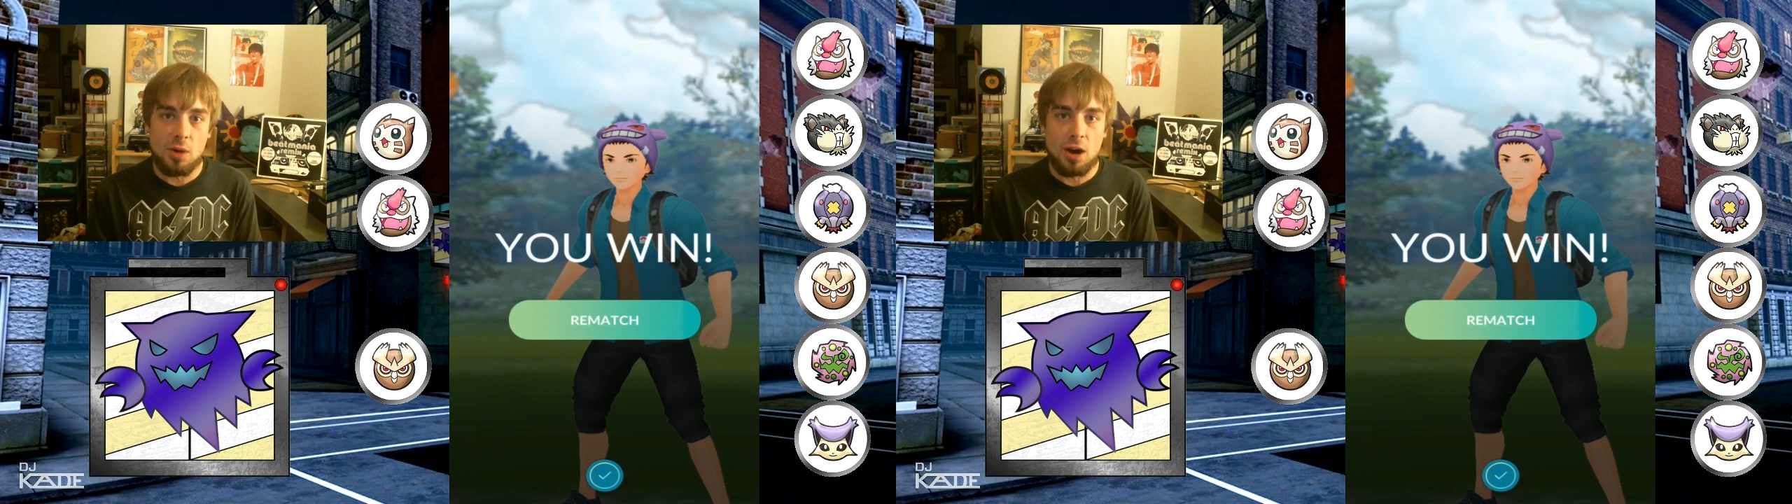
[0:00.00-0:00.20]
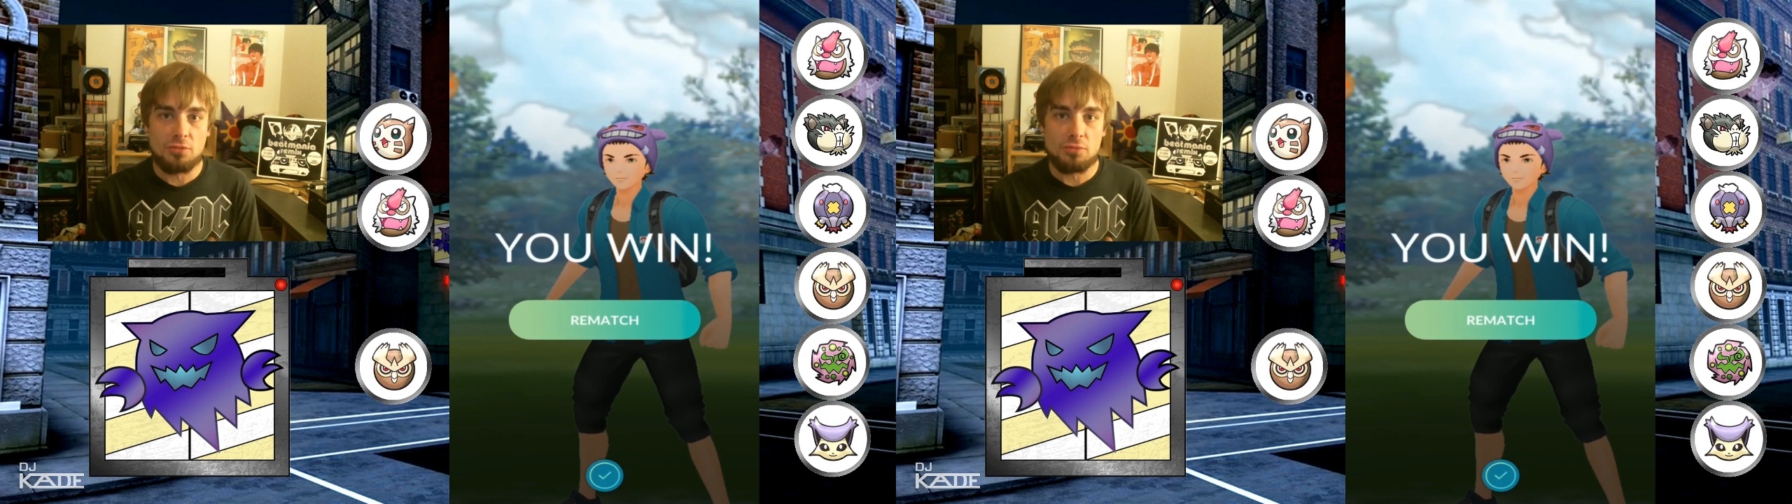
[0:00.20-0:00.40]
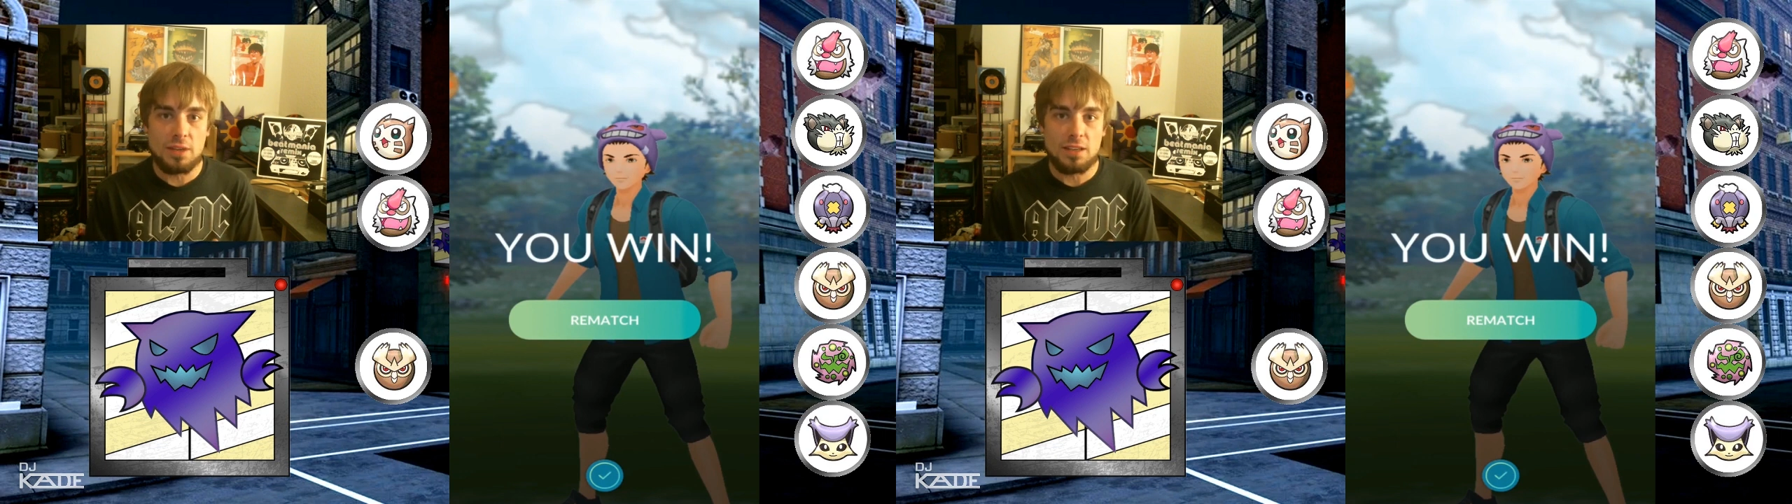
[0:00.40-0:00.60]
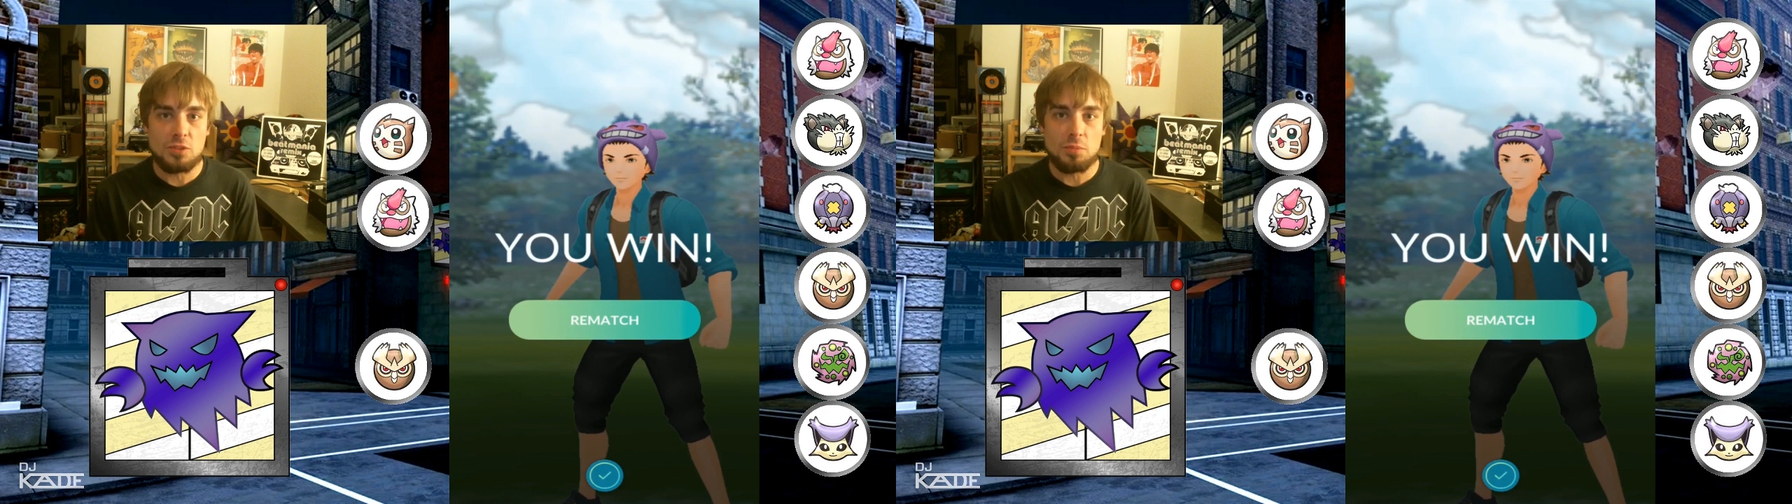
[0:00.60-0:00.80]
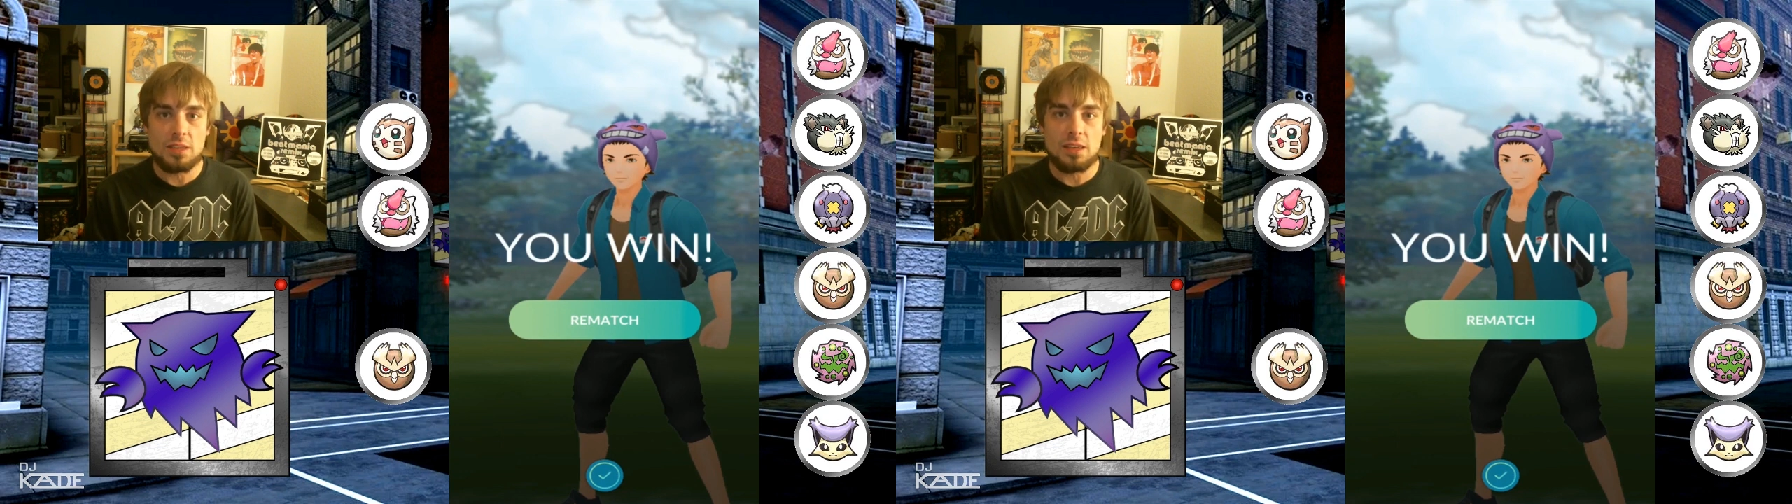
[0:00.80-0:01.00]
off of me at
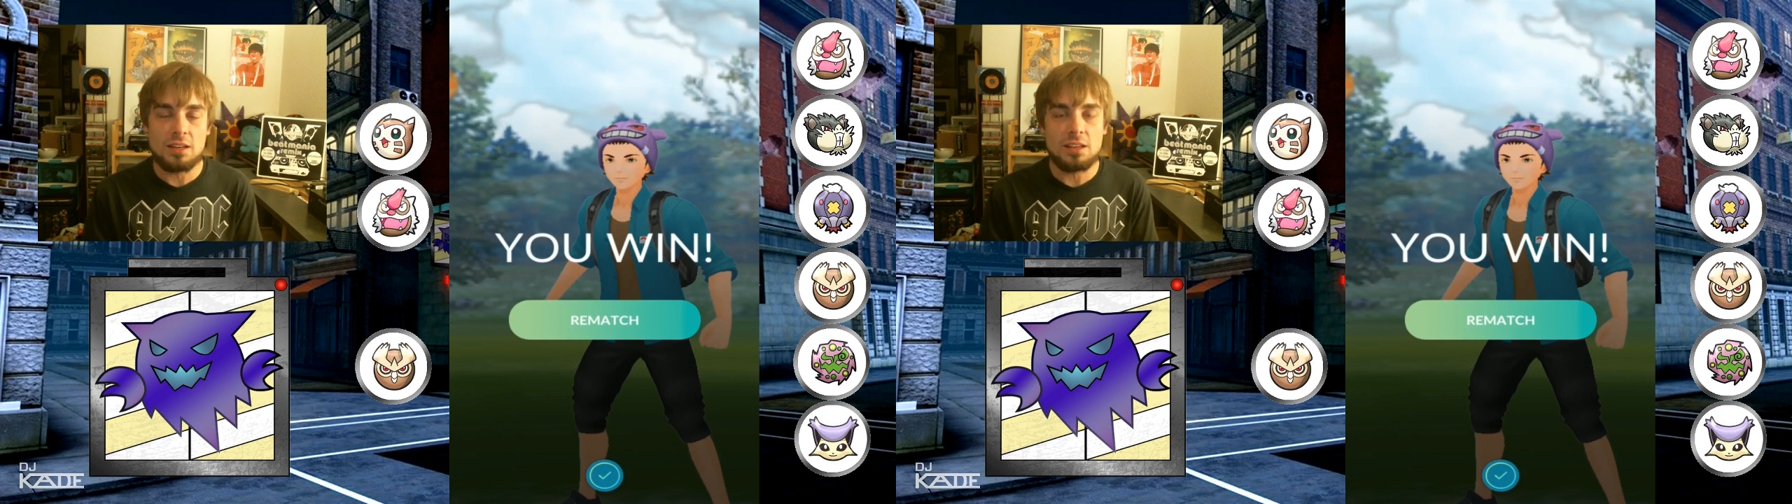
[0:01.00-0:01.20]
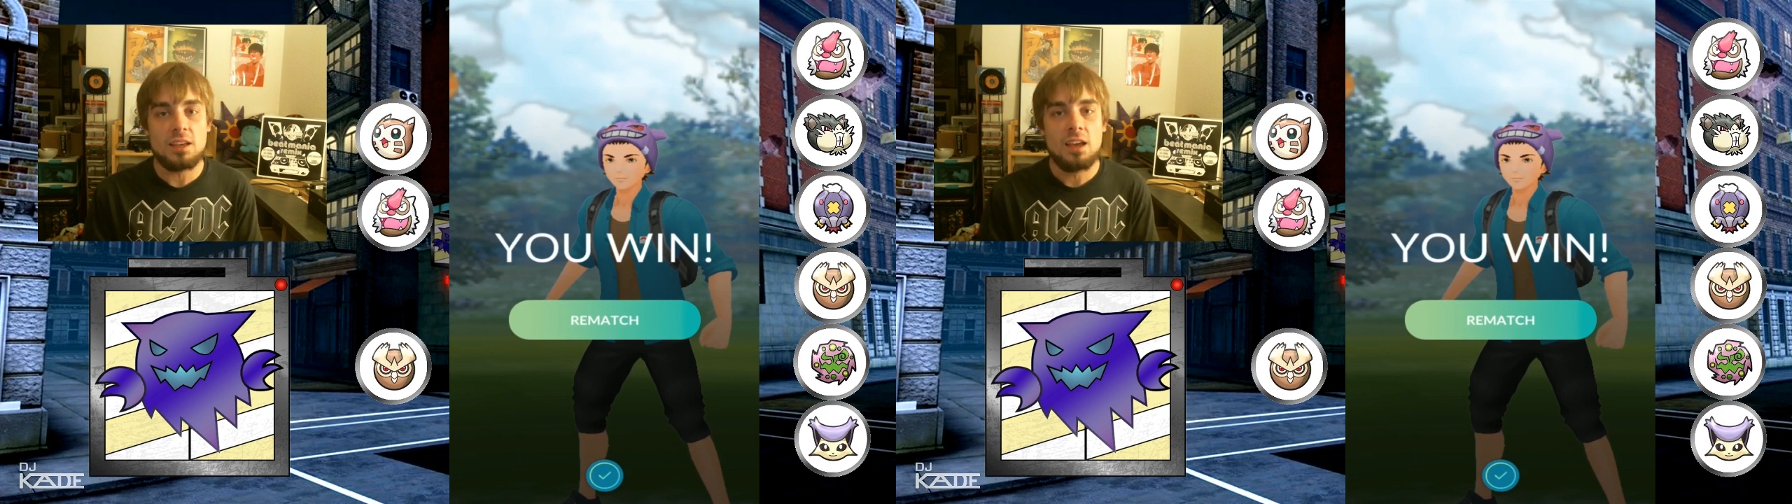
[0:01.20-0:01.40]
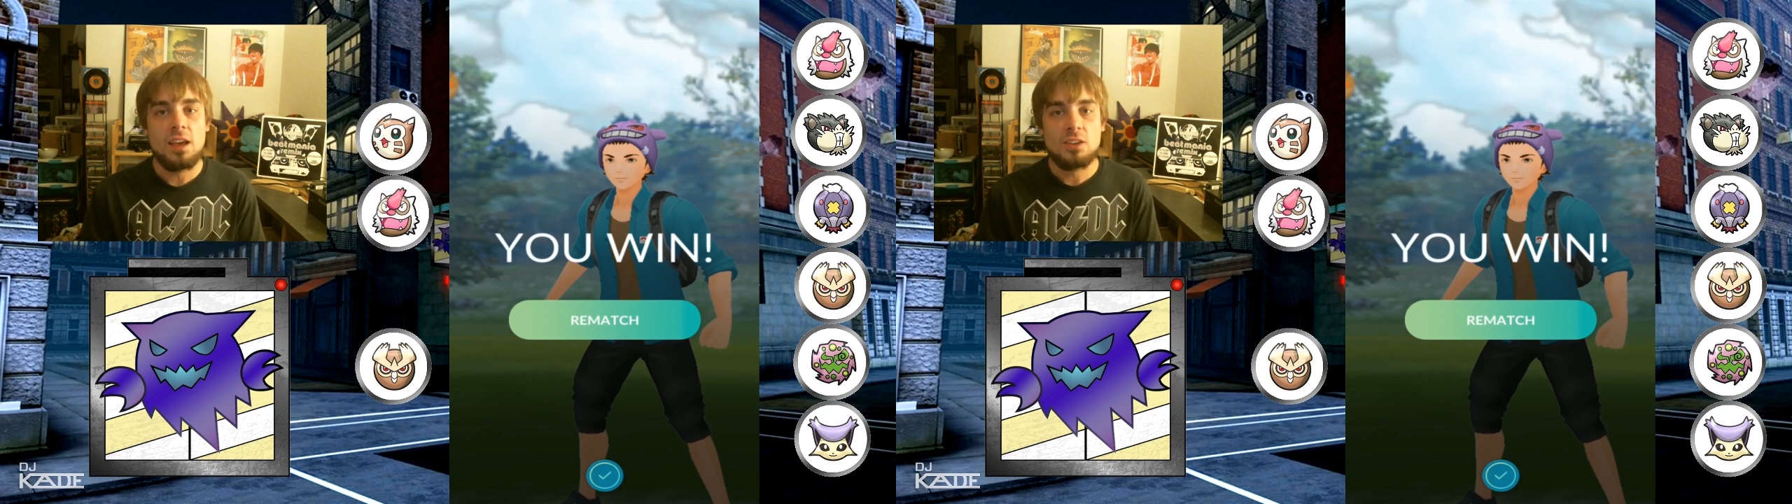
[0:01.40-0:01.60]
the beginning,